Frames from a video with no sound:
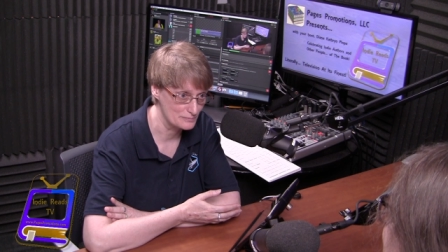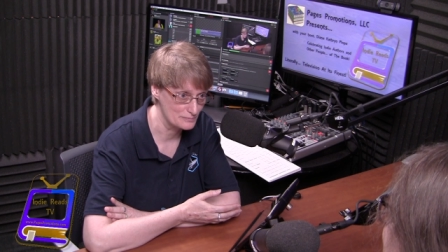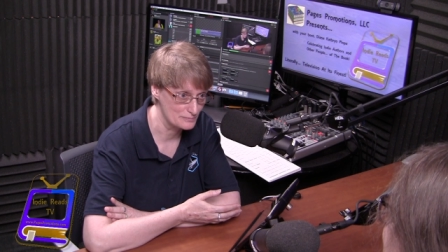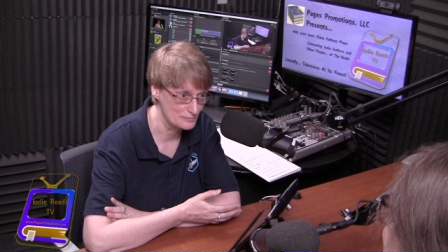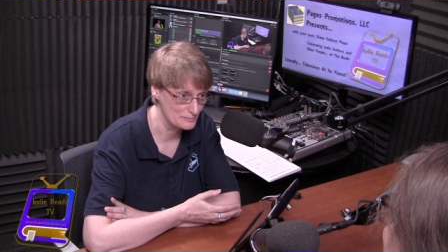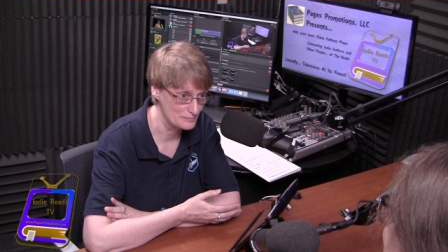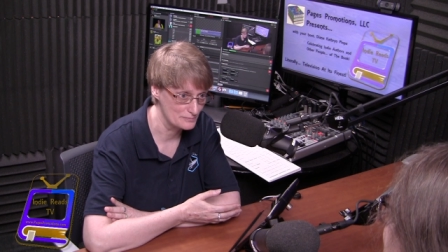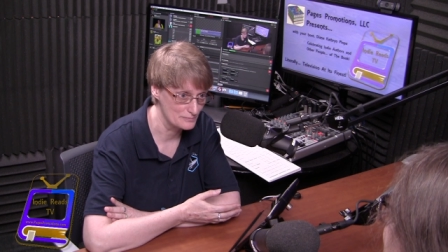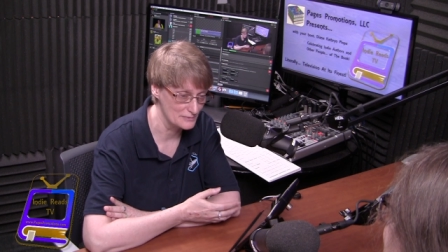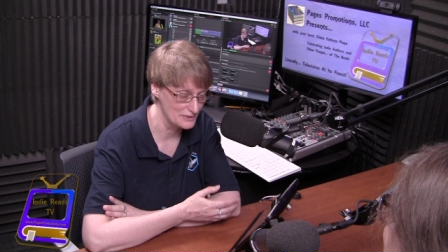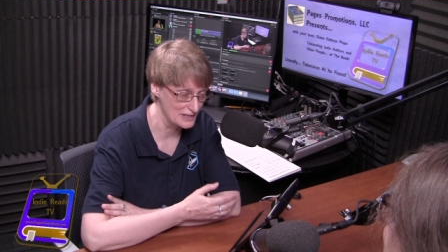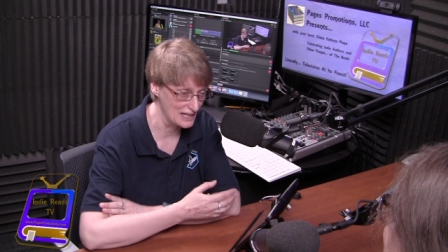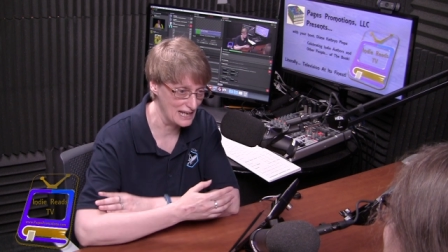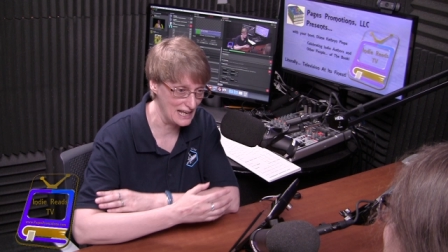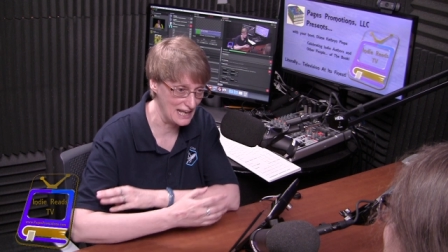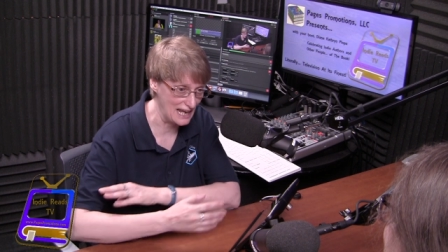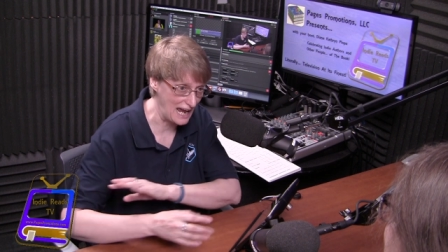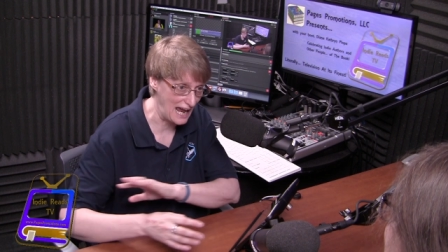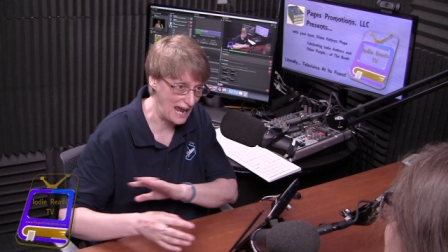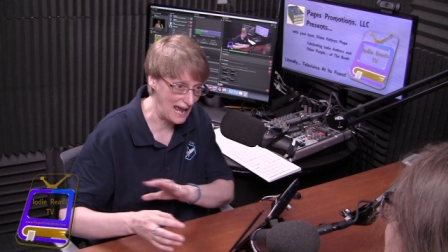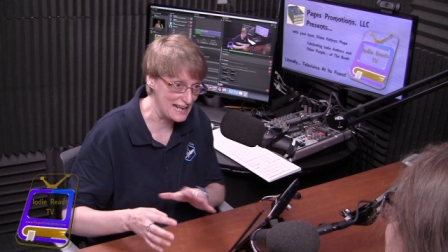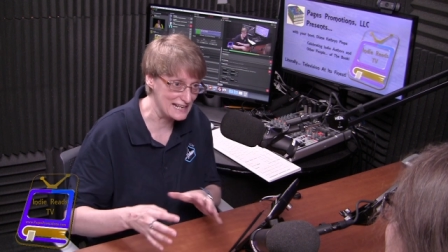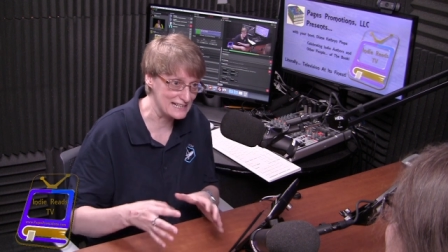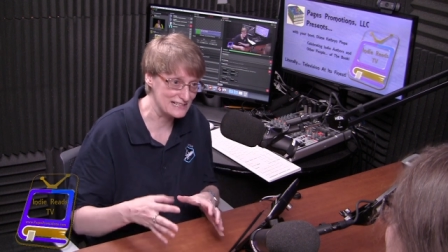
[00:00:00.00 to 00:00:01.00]

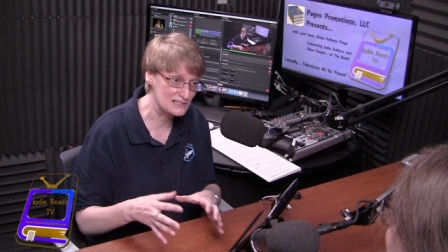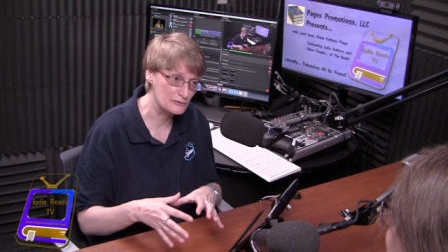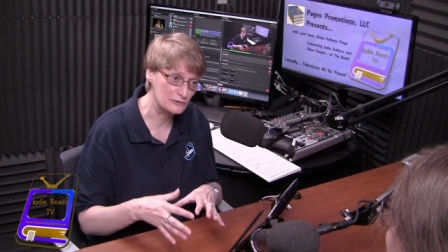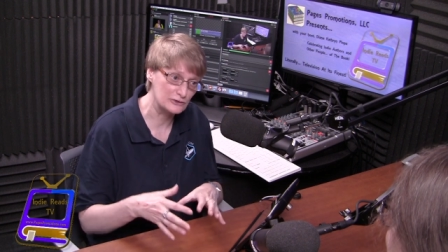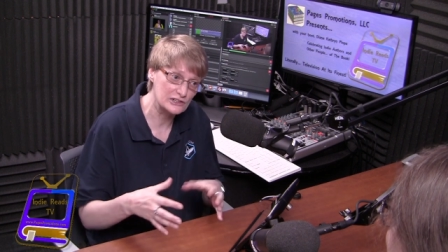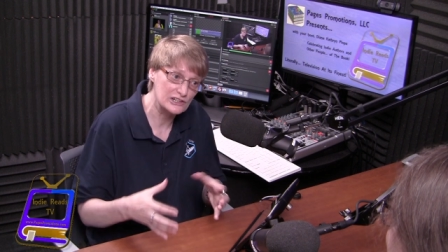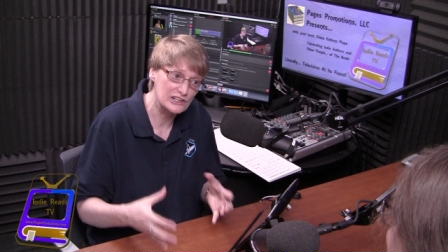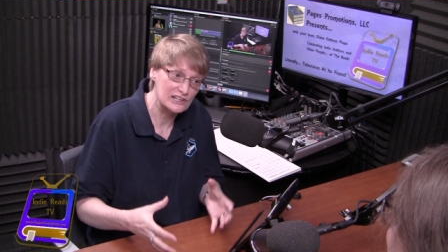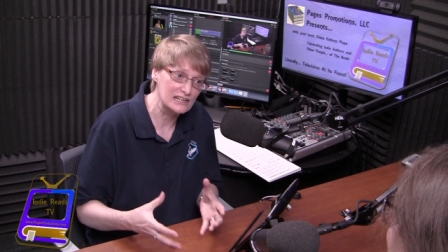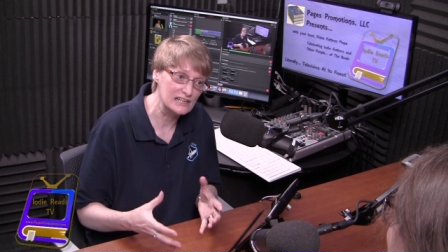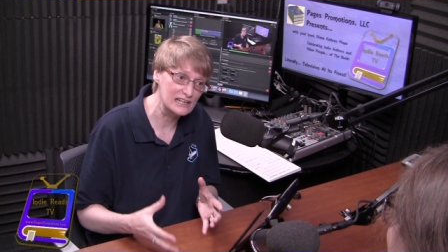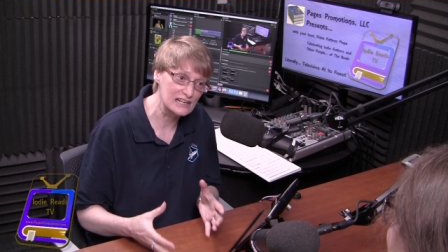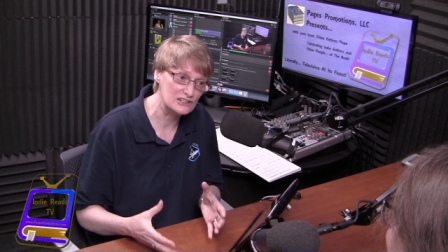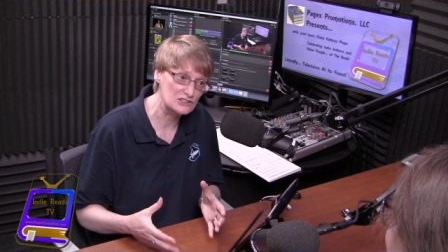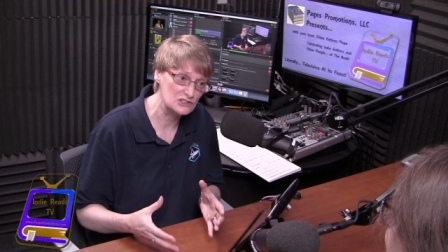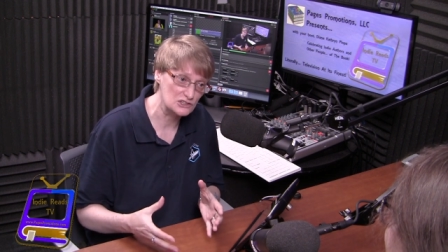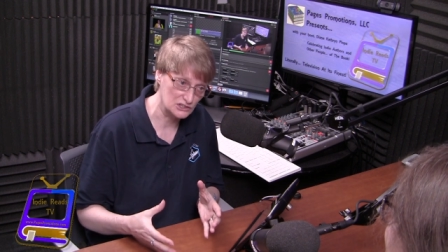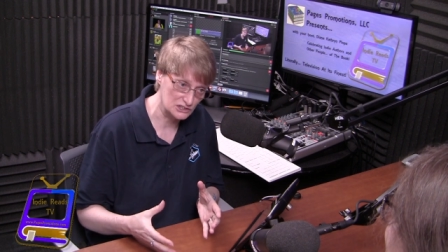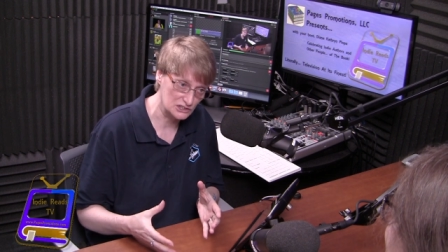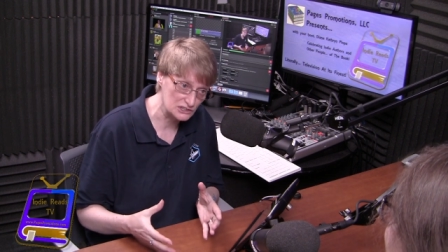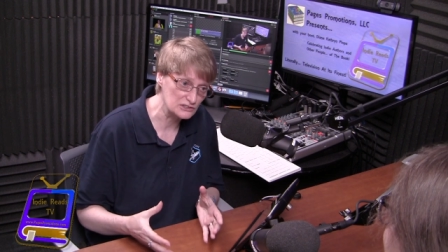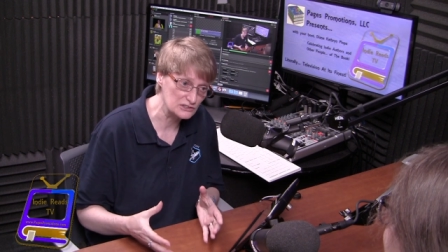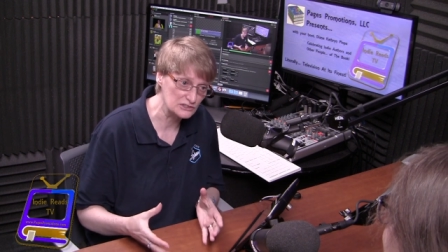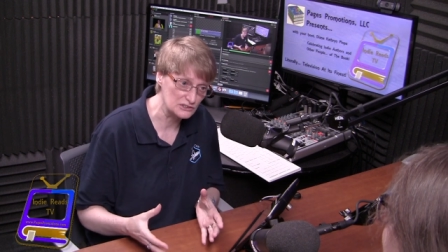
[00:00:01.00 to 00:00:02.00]
Yes. And it's for a knit.
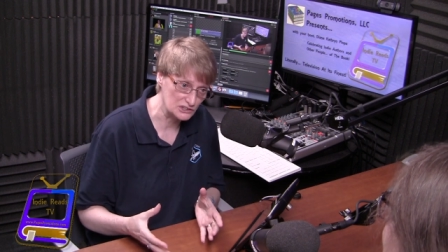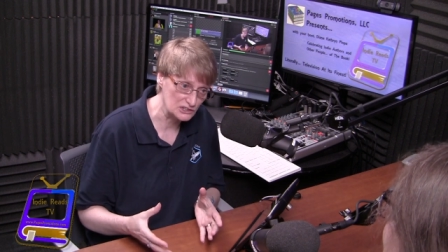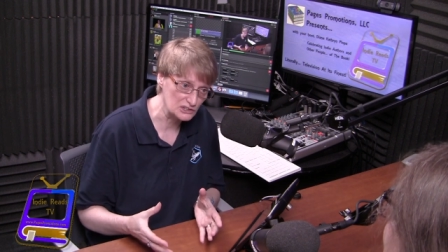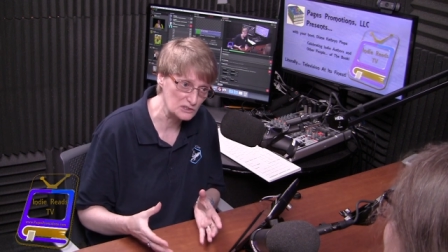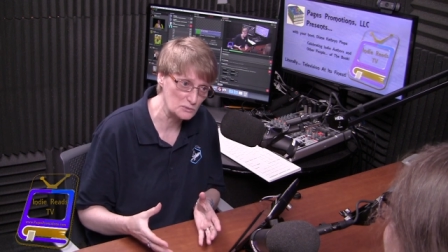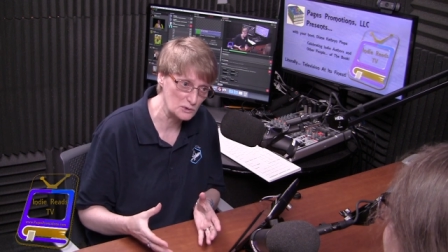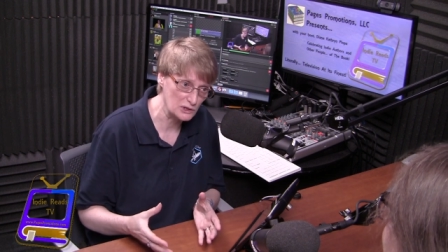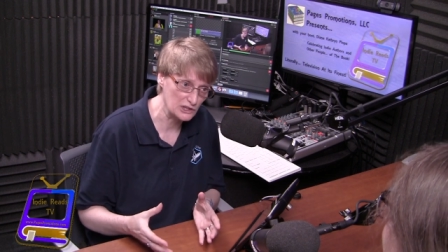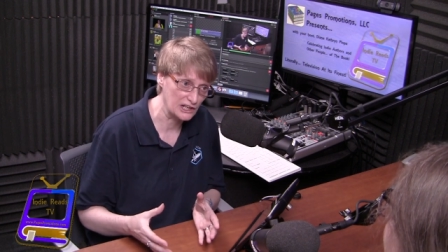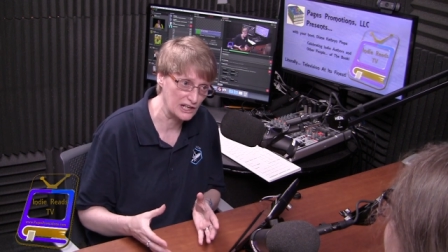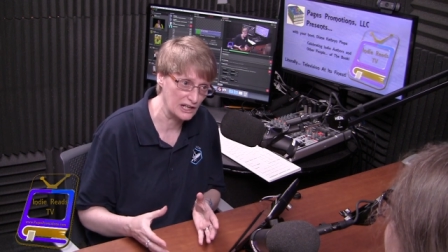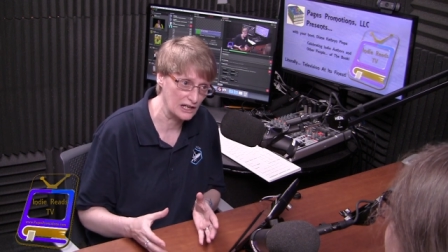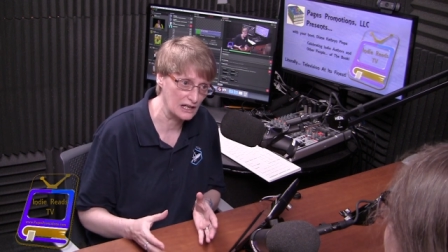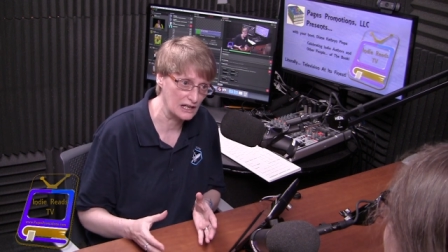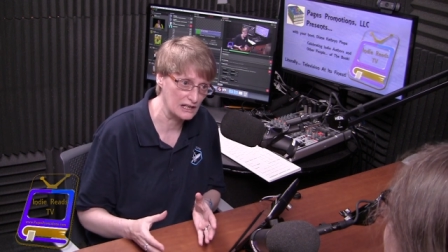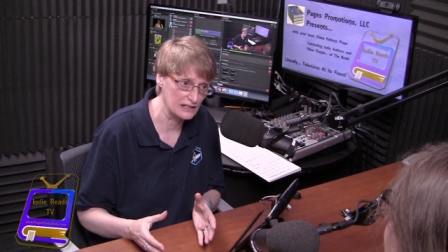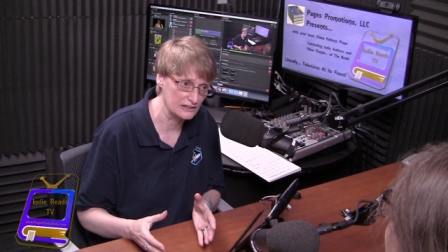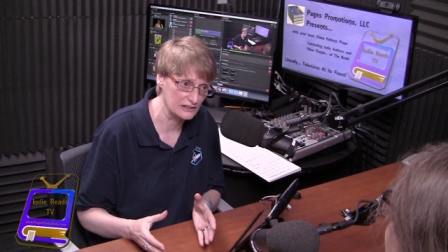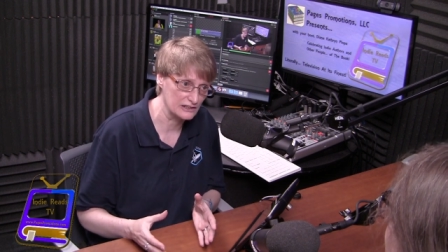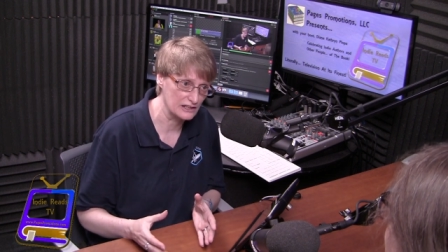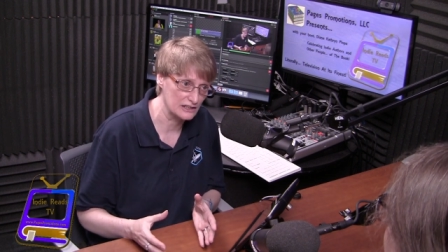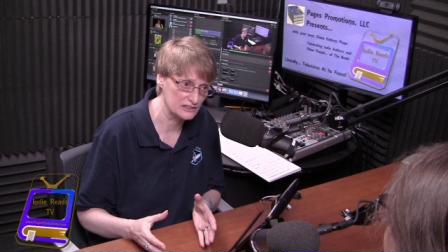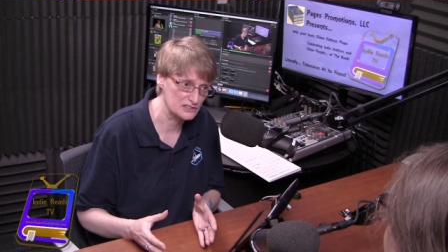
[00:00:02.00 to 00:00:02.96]
You're you're working on a,